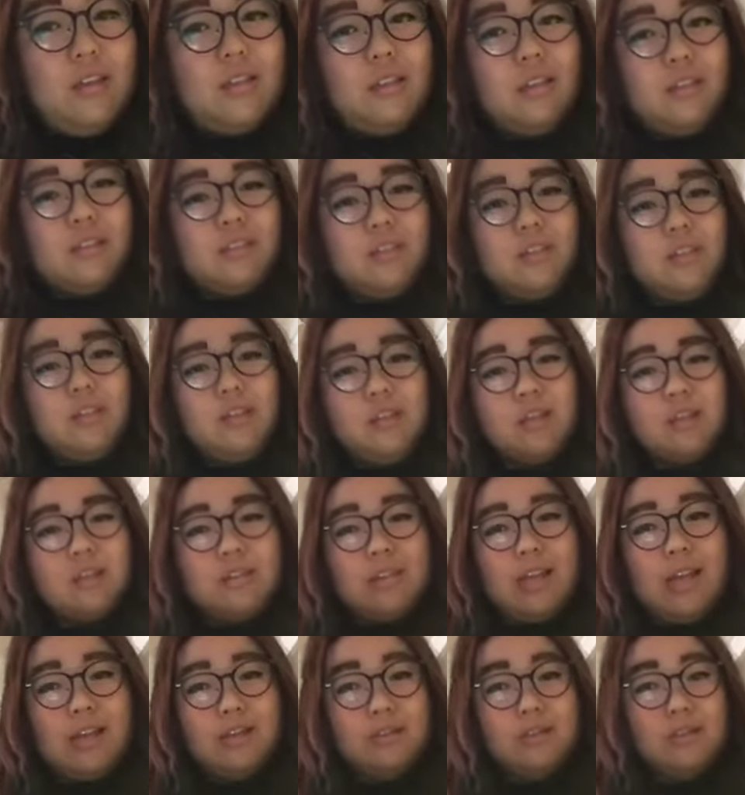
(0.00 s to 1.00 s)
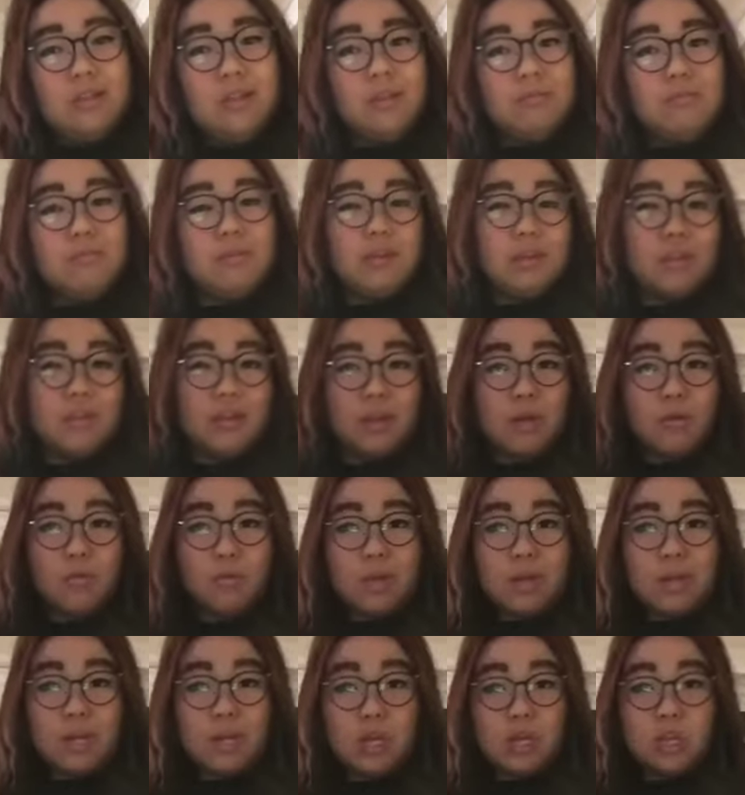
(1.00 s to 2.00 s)
Texting, testing being like
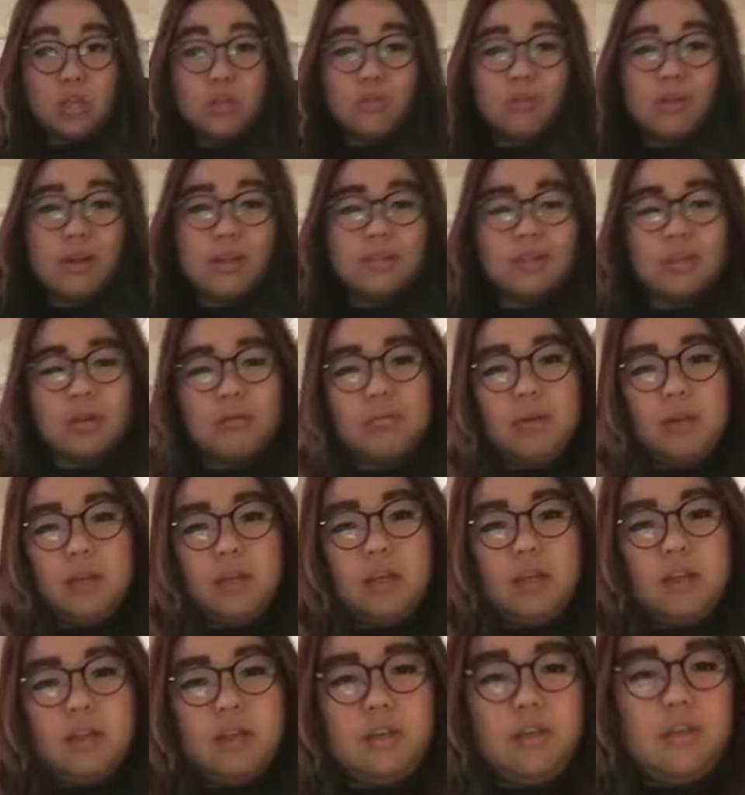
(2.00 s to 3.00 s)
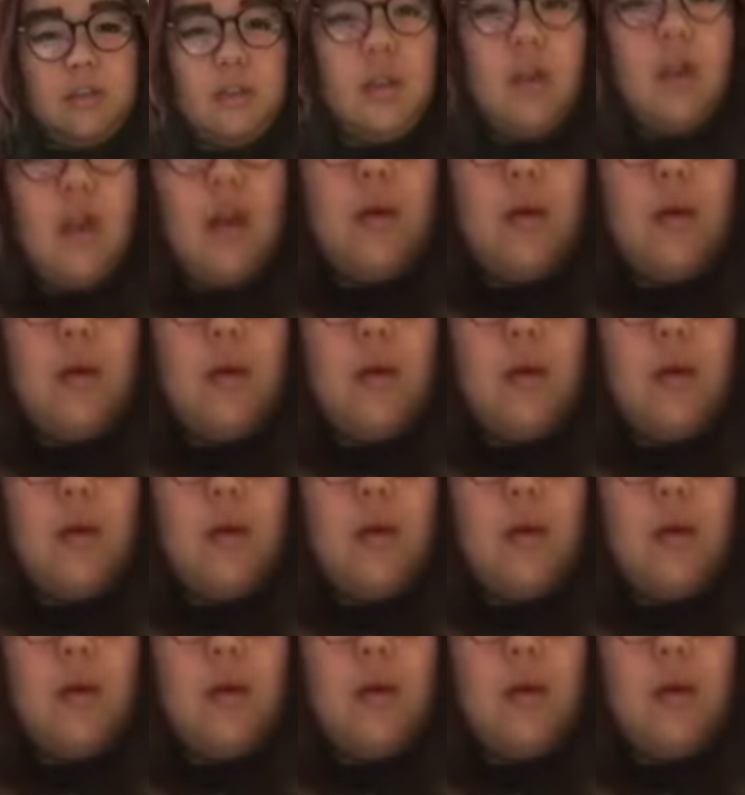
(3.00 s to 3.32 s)
weird. You guys are making cookie.